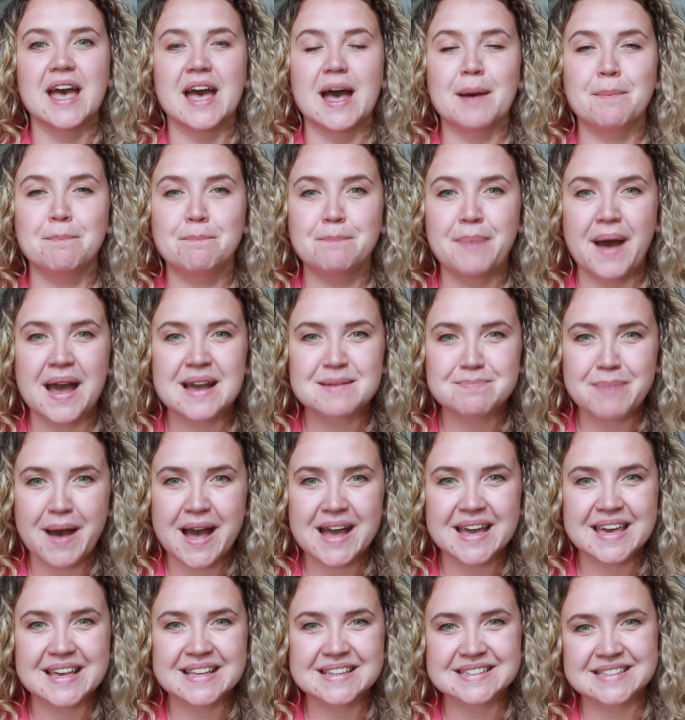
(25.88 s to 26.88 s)
a
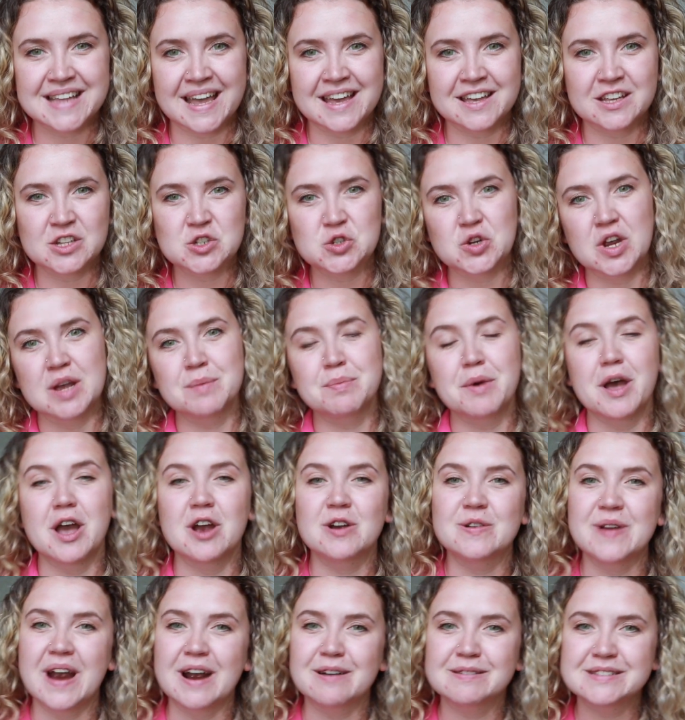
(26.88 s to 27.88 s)
backpacking style trip
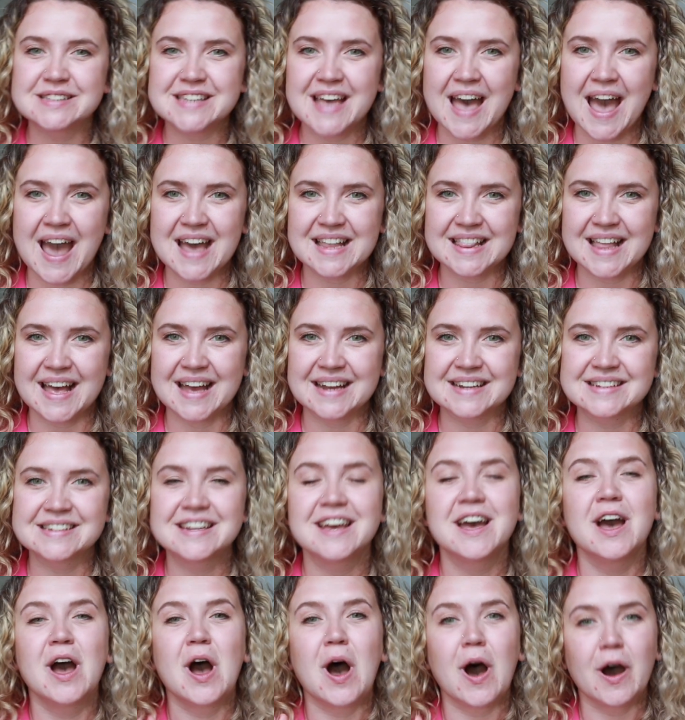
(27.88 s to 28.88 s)
around Thailand
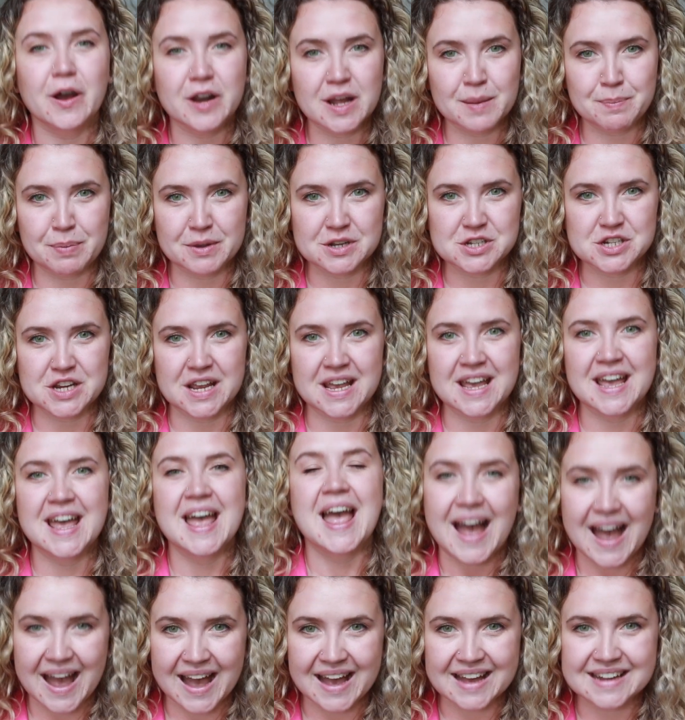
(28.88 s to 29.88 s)
on a budget,
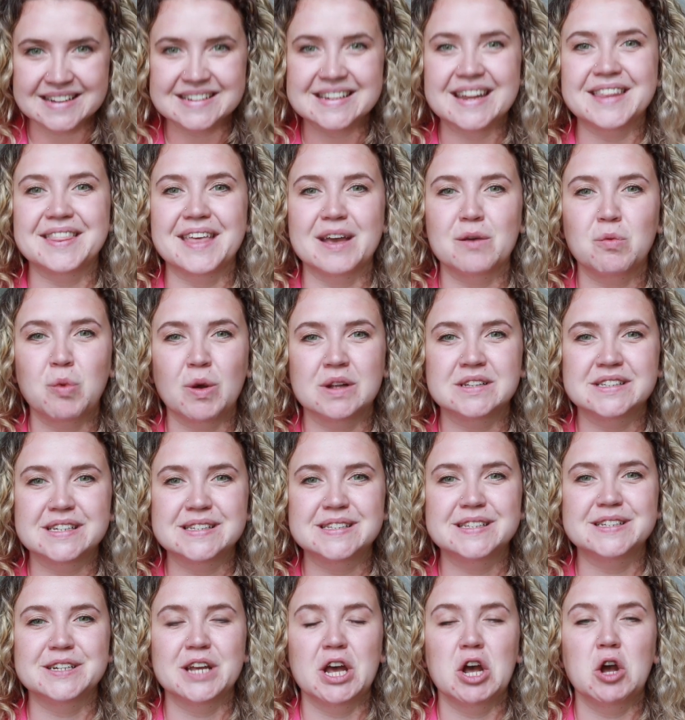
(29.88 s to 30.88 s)
and they
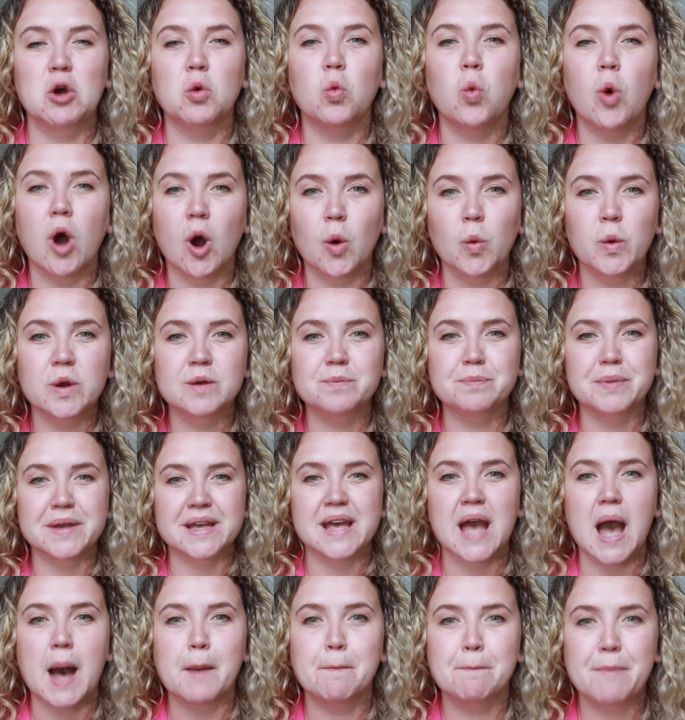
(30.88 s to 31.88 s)
wanted to know what would
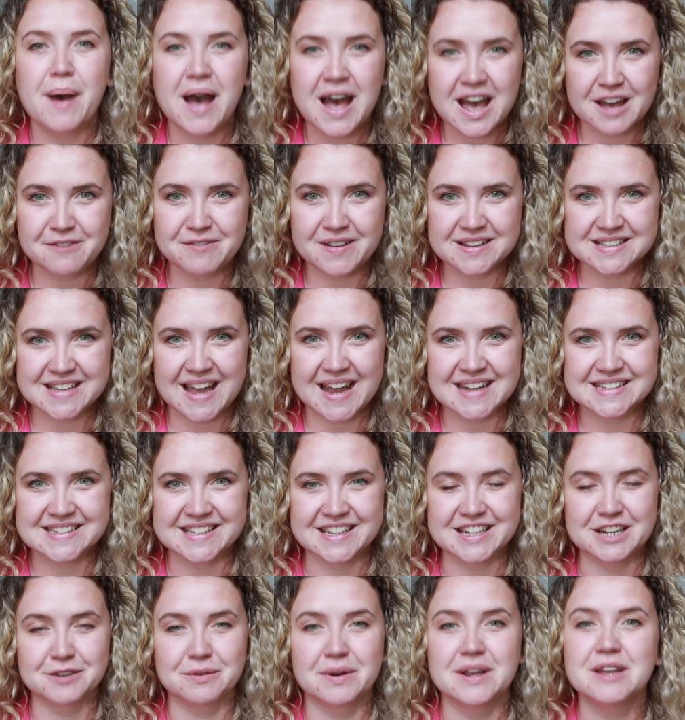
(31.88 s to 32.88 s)
be a perfect
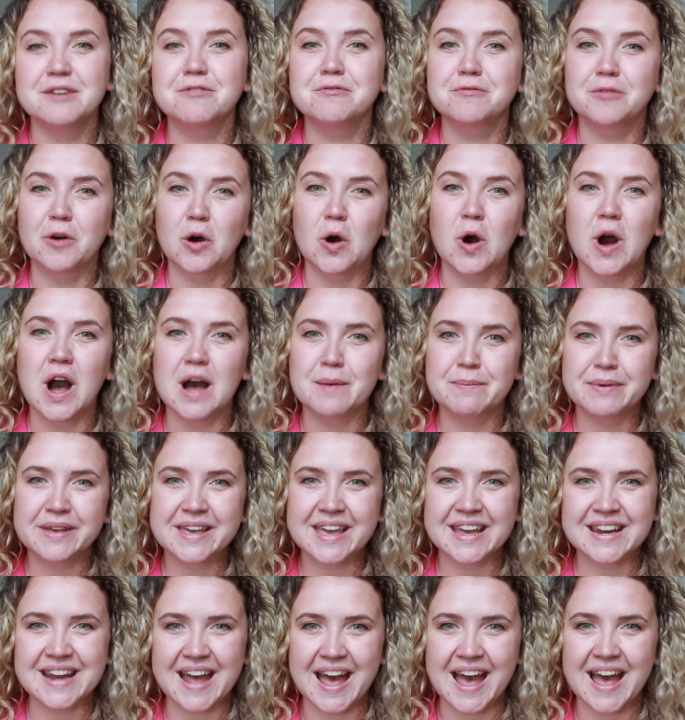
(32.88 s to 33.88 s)
itinerary for a
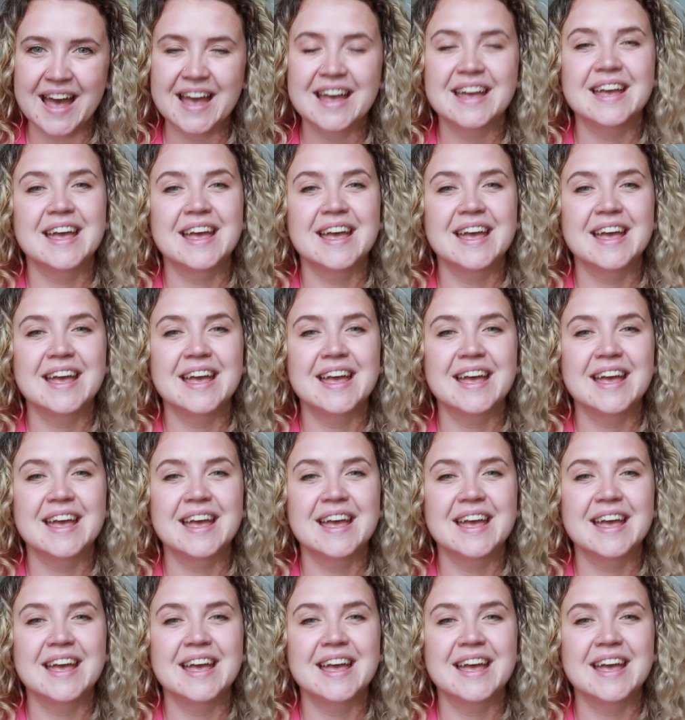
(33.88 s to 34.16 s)
beginner.